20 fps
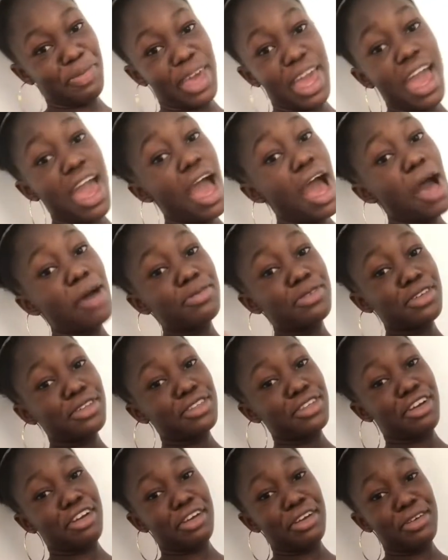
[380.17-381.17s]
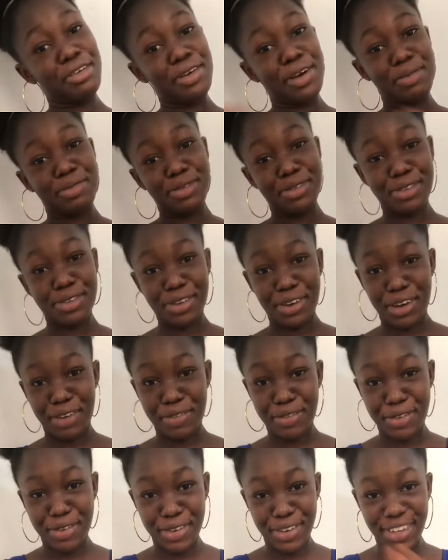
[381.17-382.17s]
I'm so sorry, I'm so sorry for
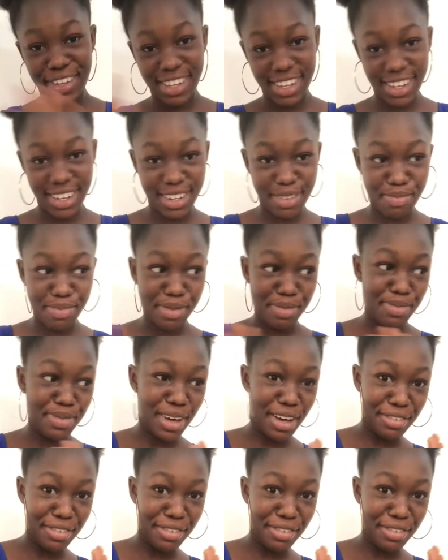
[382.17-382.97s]
the people I've